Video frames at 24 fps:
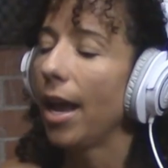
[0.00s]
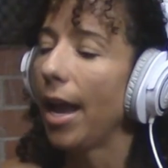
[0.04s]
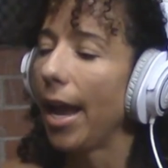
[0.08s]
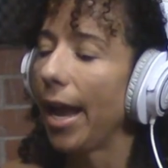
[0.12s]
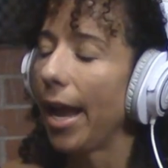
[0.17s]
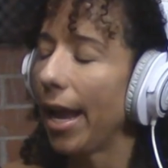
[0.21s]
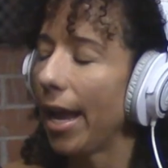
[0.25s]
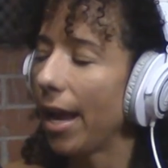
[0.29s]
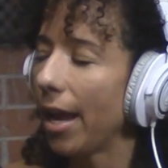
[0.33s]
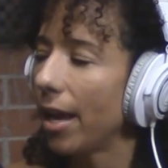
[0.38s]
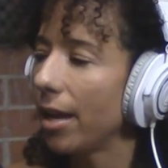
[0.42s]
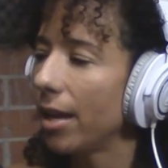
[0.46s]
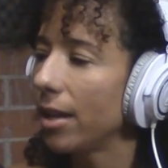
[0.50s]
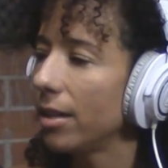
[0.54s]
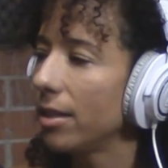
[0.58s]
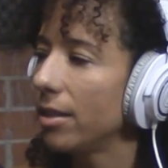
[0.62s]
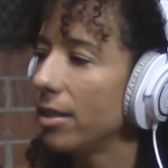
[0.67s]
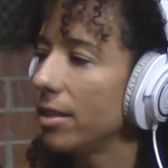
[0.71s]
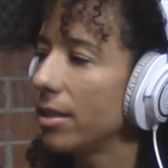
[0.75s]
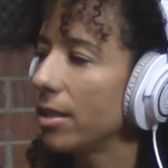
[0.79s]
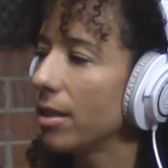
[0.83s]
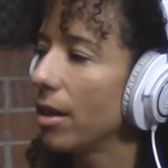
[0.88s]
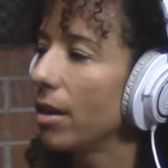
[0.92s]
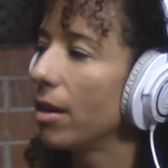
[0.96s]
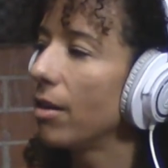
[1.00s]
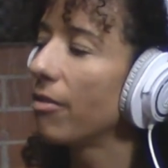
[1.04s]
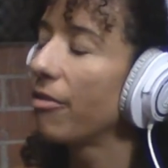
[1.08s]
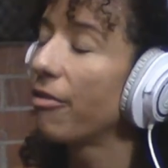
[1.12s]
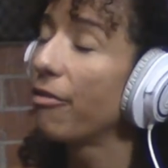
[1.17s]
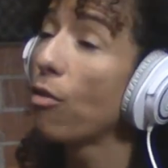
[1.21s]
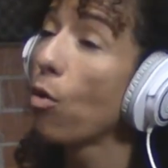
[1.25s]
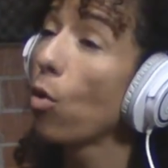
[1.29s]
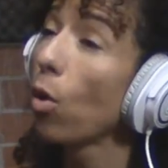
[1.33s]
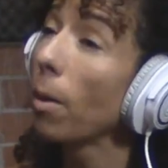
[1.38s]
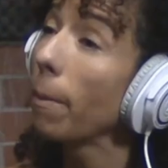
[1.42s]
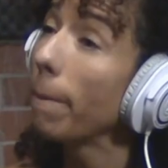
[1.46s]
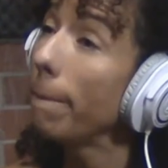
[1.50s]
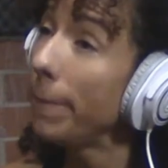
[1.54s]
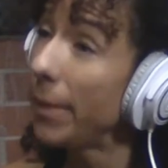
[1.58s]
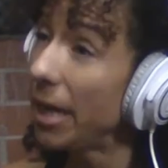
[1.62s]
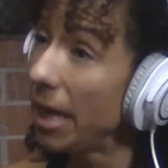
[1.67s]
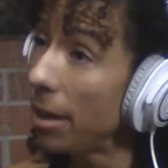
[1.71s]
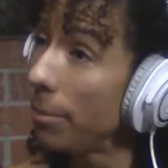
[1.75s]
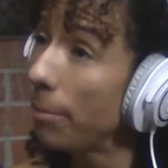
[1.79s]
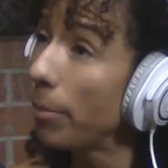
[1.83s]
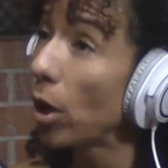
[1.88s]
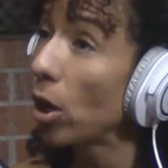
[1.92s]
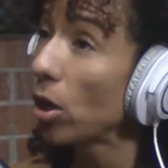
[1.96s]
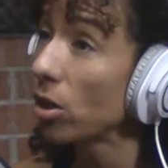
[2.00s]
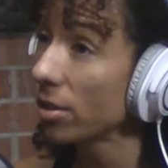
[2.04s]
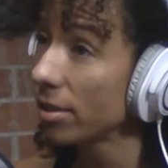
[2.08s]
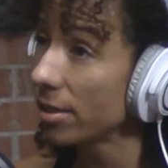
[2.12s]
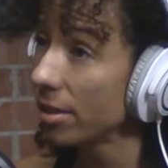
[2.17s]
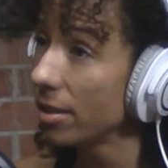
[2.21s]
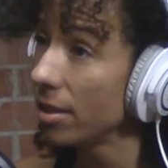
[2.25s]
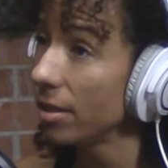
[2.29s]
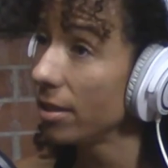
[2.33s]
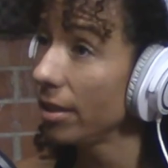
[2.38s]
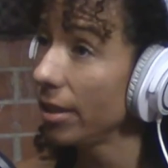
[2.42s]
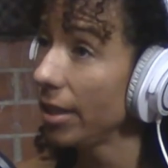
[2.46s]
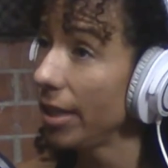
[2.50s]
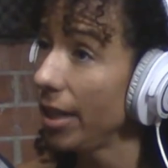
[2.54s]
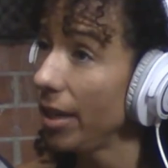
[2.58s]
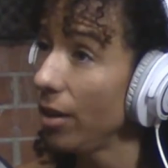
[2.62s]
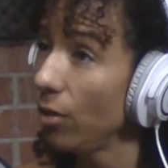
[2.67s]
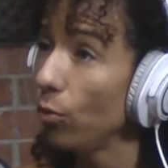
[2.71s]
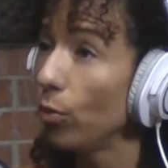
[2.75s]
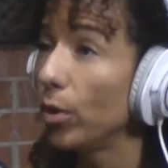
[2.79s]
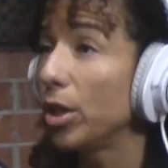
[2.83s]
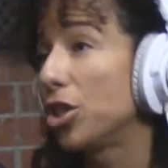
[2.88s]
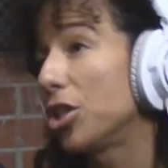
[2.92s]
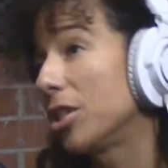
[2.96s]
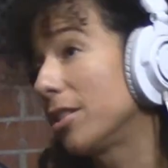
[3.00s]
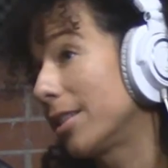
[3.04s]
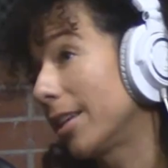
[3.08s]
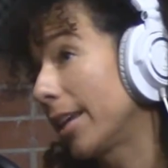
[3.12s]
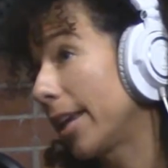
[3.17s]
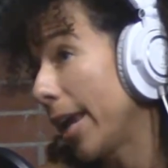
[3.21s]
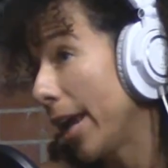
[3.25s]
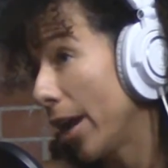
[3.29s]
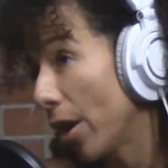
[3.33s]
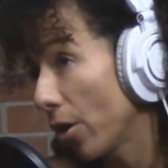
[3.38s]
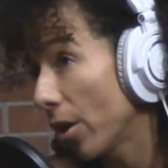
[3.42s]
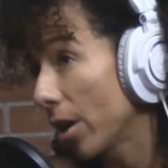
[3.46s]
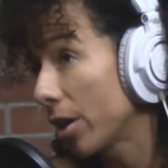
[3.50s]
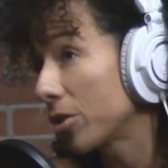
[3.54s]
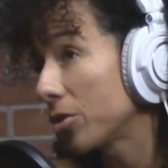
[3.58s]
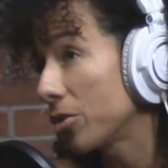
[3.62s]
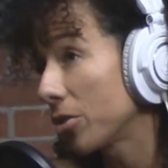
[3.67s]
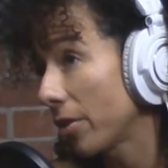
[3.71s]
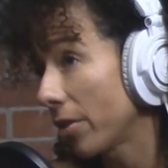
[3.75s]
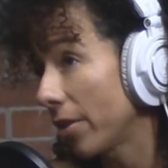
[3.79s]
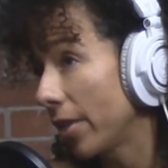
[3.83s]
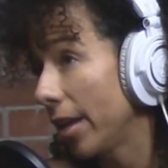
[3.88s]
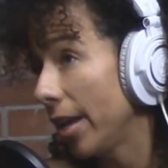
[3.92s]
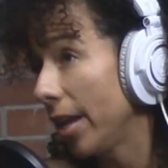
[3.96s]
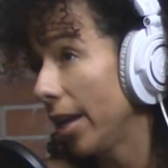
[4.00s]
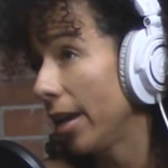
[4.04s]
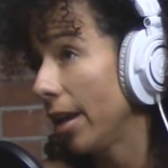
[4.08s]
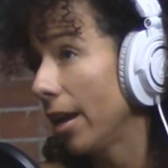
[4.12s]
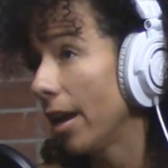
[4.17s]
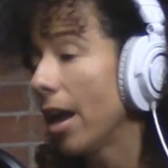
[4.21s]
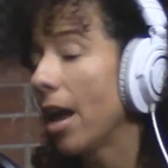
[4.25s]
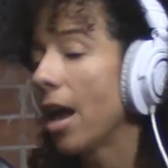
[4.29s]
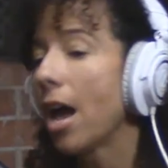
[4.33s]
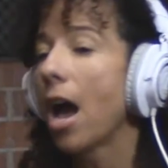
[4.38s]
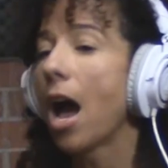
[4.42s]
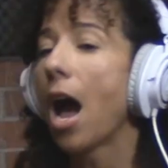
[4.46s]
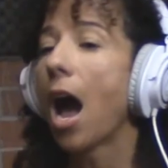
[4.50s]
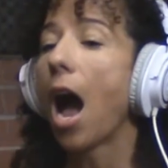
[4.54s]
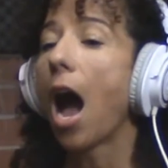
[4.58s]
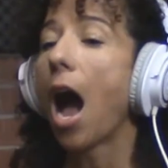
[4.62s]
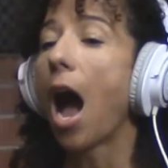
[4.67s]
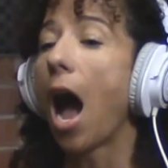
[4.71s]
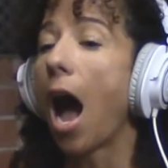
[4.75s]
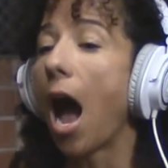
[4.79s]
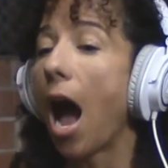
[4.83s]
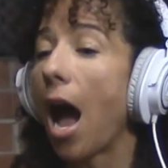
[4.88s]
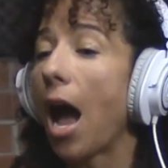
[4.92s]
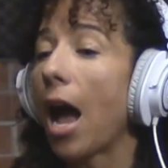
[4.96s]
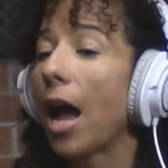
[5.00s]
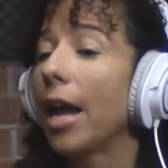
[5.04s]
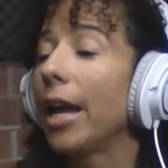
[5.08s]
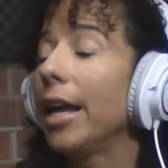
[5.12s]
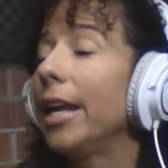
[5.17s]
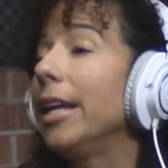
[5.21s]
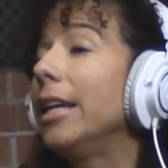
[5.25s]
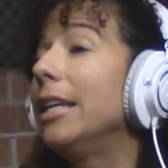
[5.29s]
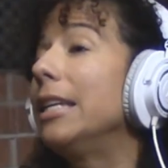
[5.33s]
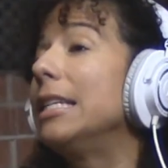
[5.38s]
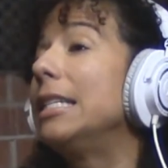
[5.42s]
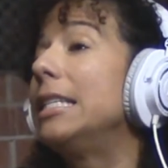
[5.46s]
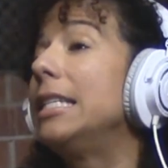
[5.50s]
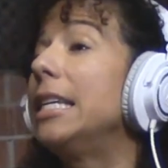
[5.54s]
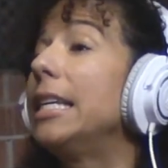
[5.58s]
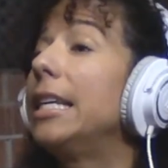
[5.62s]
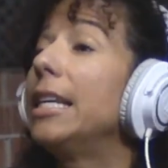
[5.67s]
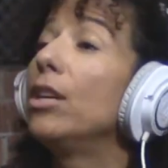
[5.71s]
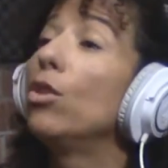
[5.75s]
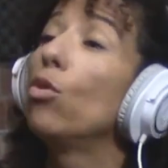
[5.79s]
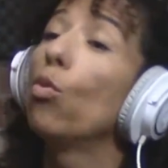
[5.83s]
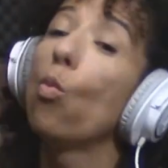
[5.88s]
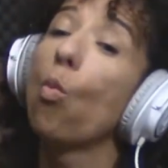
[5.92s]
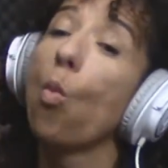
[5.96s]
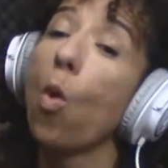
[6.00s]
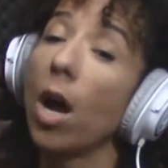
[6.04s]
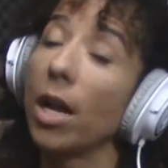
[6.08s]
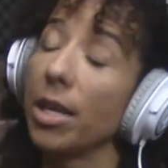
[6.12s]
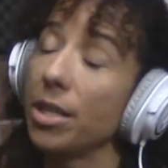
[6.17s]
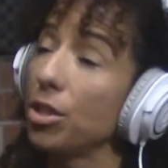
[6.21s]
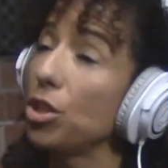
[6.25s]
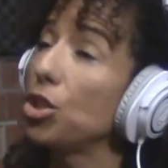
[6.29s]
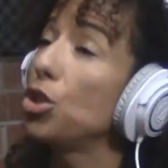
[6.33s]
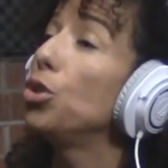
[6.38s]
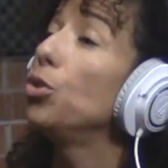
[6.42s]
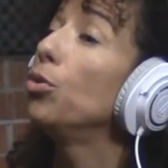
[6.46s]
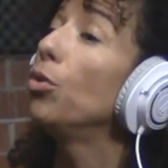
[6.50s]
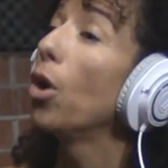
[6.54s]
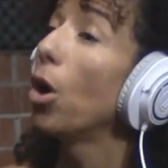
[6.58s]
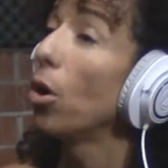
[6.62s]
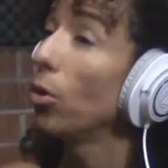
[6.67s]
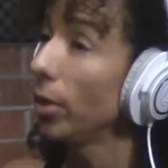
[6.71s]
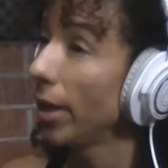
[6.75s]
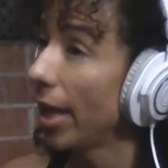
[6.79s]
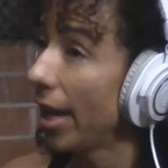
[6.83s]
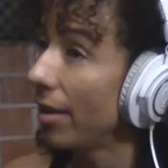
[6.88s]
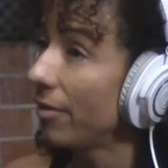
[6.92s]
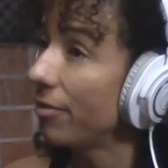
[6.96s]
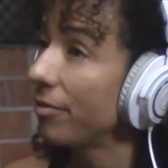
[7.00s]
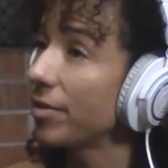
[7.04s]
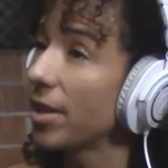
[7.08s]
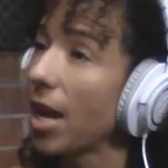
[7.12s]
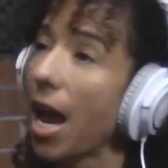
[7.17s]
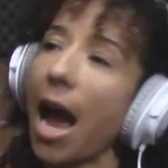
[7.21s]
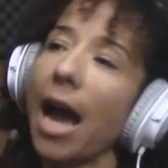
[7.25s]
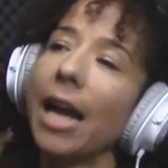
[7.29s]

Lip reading: And for me personally, which is a character thing, I didn't want to go left.